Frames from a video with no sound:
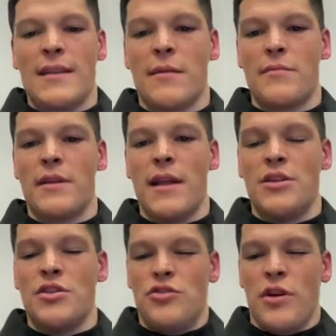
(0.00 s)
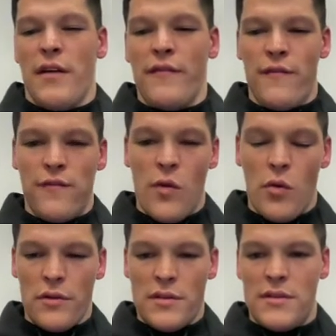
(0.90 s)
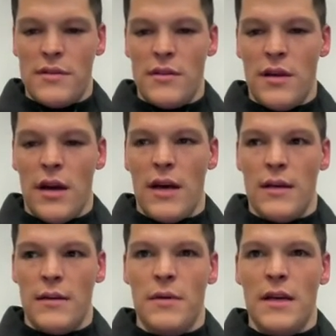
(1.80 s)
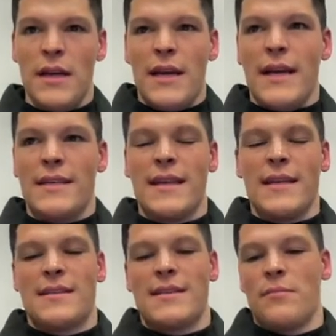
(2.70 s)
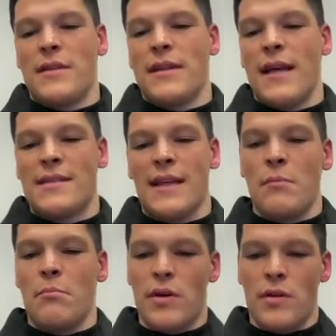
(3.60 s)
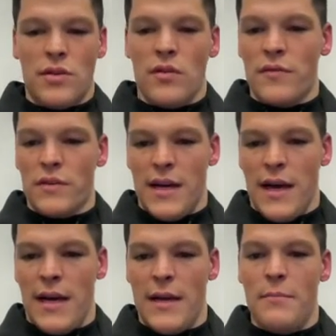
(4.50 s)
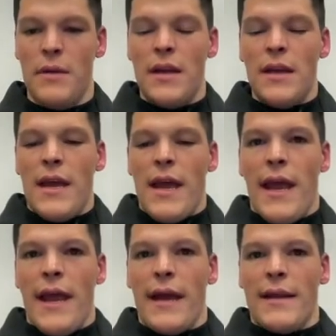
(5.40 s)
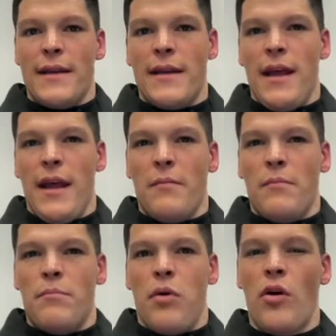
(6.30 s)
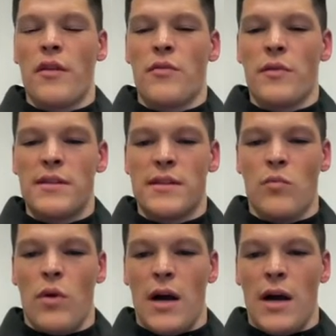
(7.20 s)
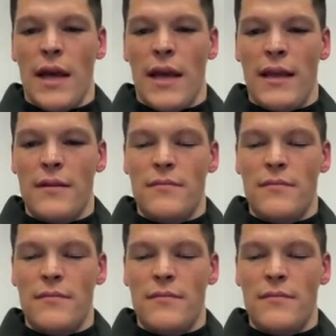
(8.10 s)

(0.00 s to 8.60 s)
something that you try and force. It's something that's like built over time, and part of the reason why like